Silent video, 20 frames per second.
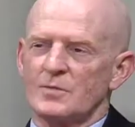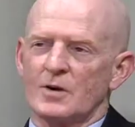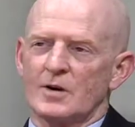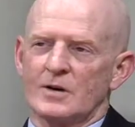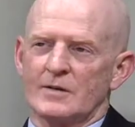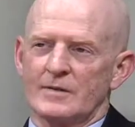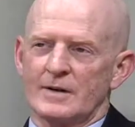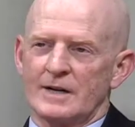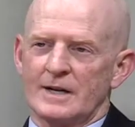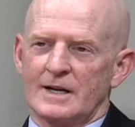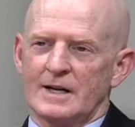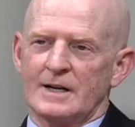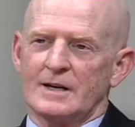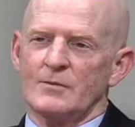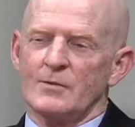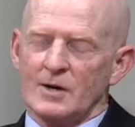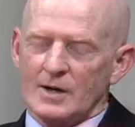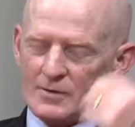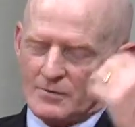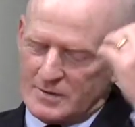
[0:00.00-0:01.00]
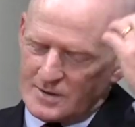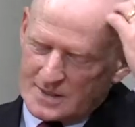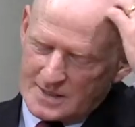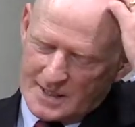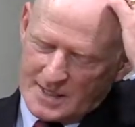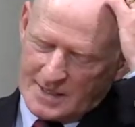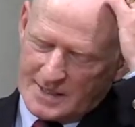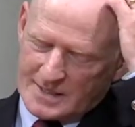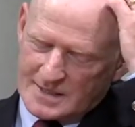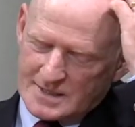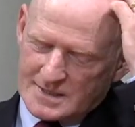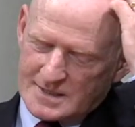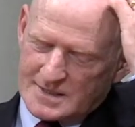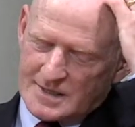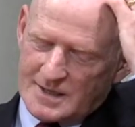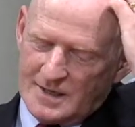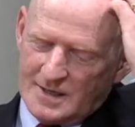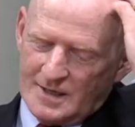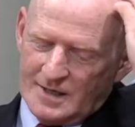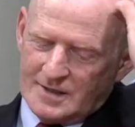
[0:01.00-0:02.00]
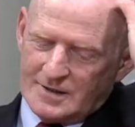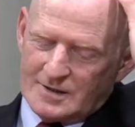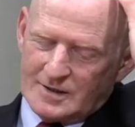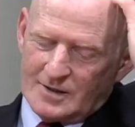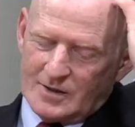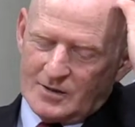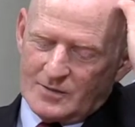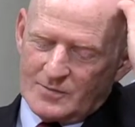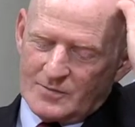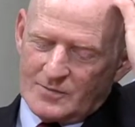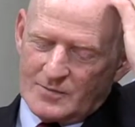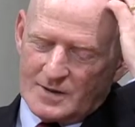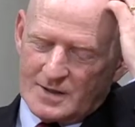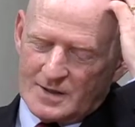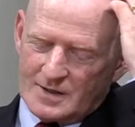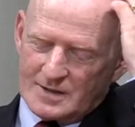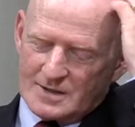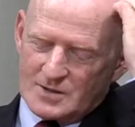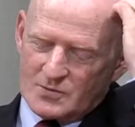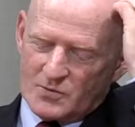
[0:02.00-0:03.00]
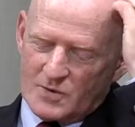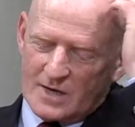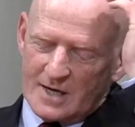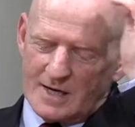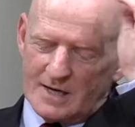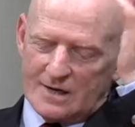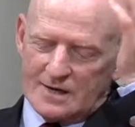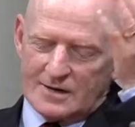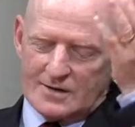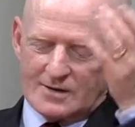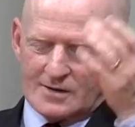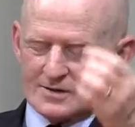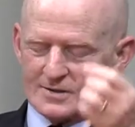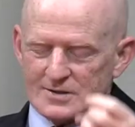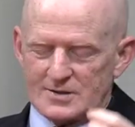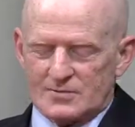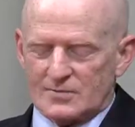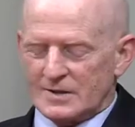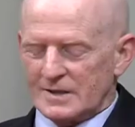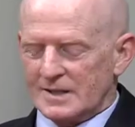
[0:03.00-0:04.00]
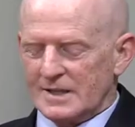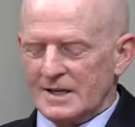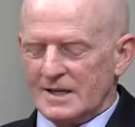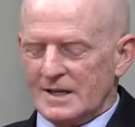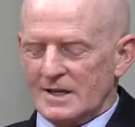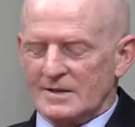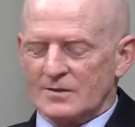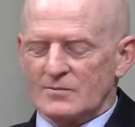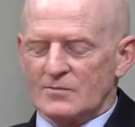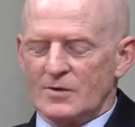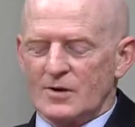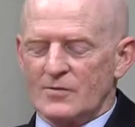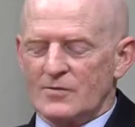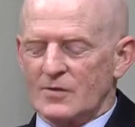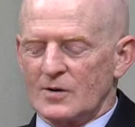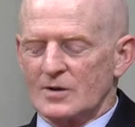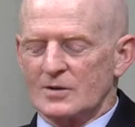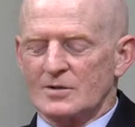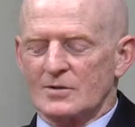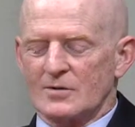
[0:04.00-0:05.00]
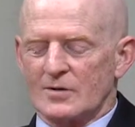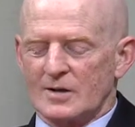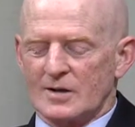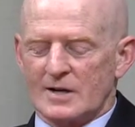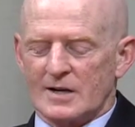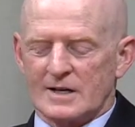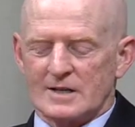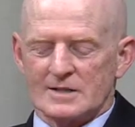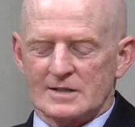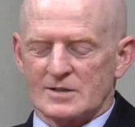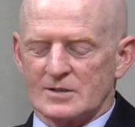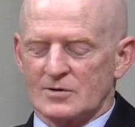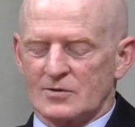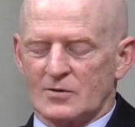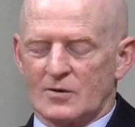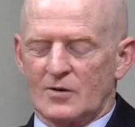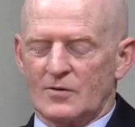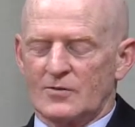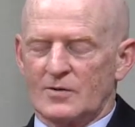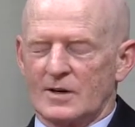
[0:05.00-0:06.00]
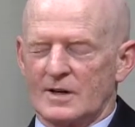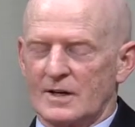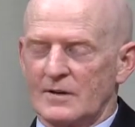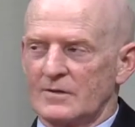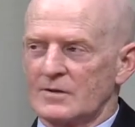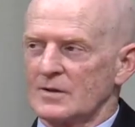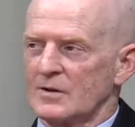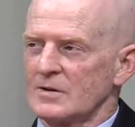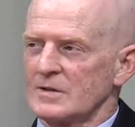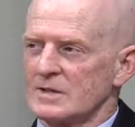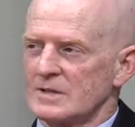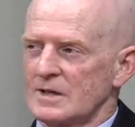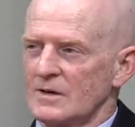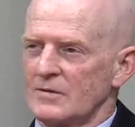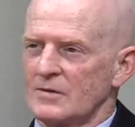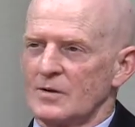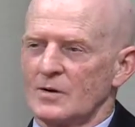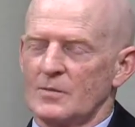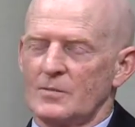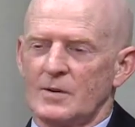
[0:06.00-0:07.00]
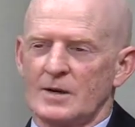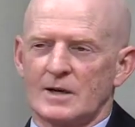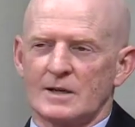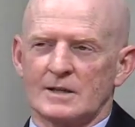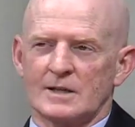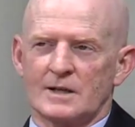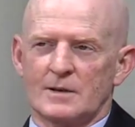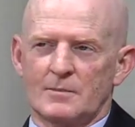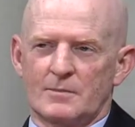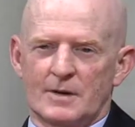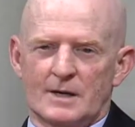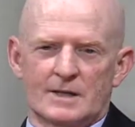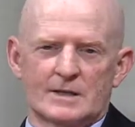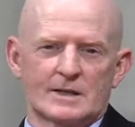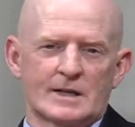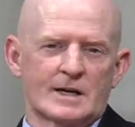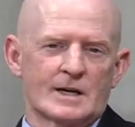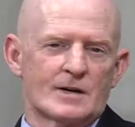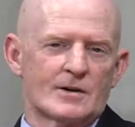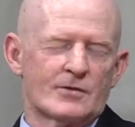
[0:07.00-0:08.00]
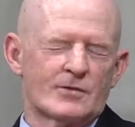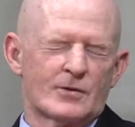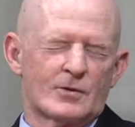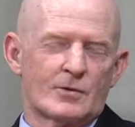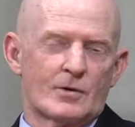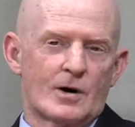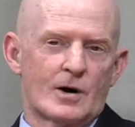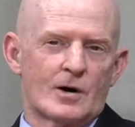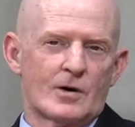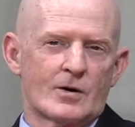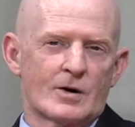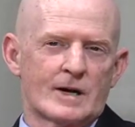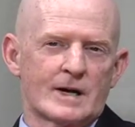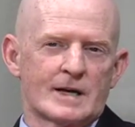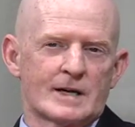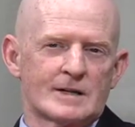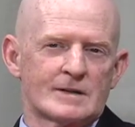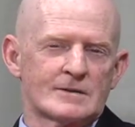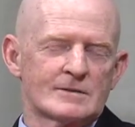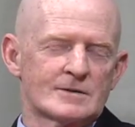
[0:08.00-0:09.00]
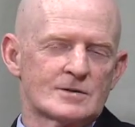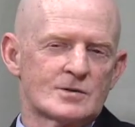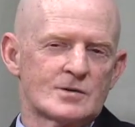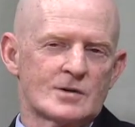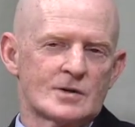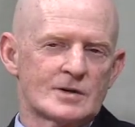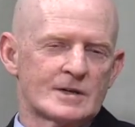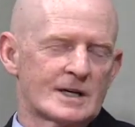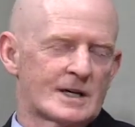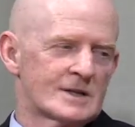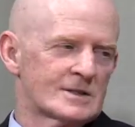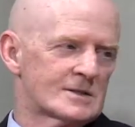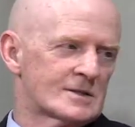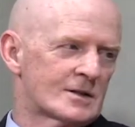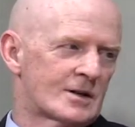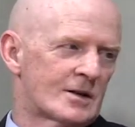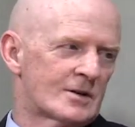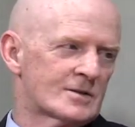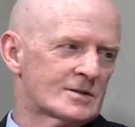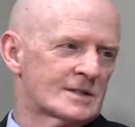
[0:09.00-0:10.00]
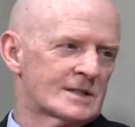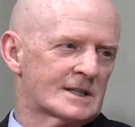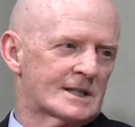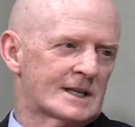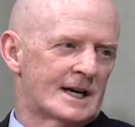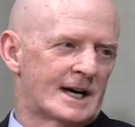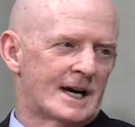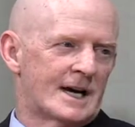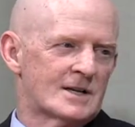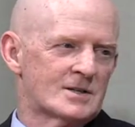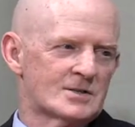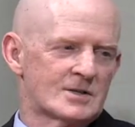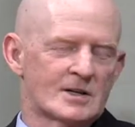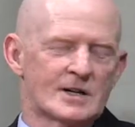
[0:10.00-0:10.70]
part of it, and he, what he was saying is you know, uh, Sweetie, or he didn't refer to her as his girlfriend, even though he's given her apparently a Bentley and a Ferrari and two hundred thousand dollars in cash,